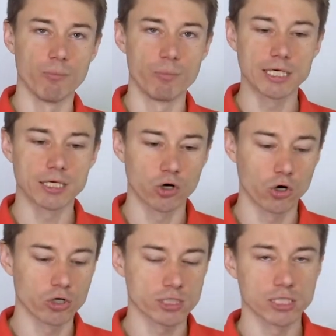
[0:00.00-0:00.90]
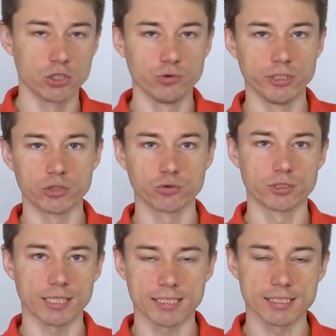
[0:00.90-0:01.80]
because you need to
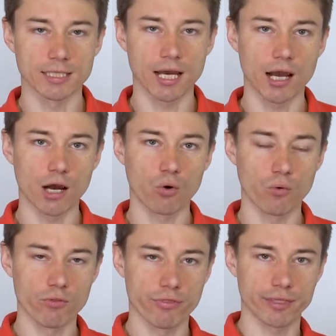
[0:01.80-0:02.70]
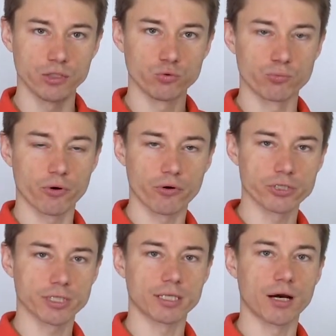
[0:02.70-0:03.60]
test how the new
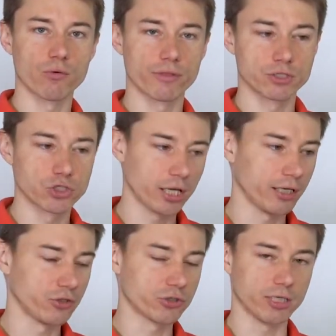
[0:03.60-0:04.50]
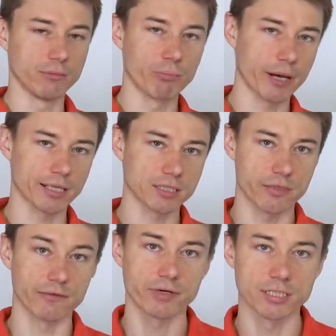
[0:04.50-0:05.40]
project, how the change impacts
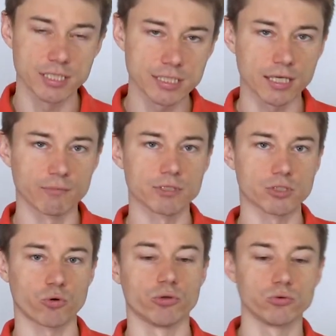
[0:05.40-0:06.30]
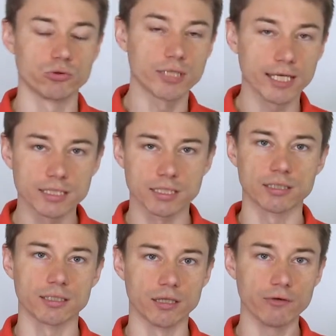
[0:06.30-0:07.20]
different systems. So you need to test
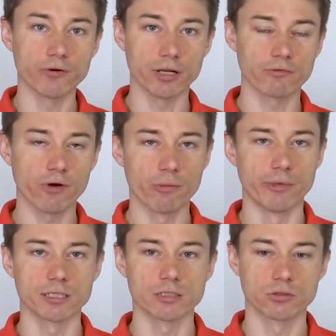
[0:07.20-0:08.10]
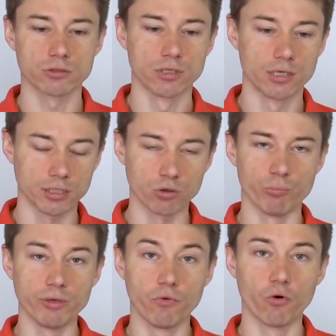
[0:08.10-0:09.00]
it in different environments, not you know
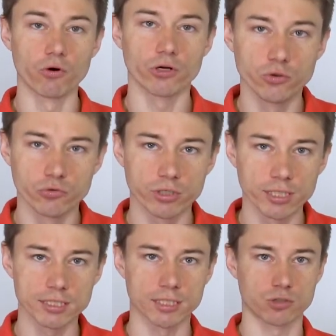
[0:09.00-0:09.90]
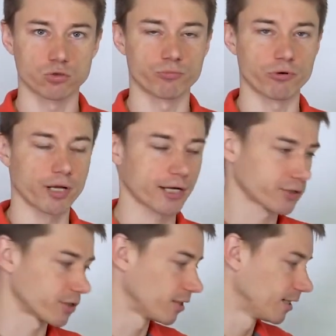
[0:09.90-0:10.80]
before you release it to
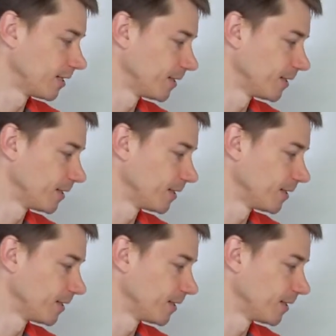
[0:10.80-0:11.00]
production.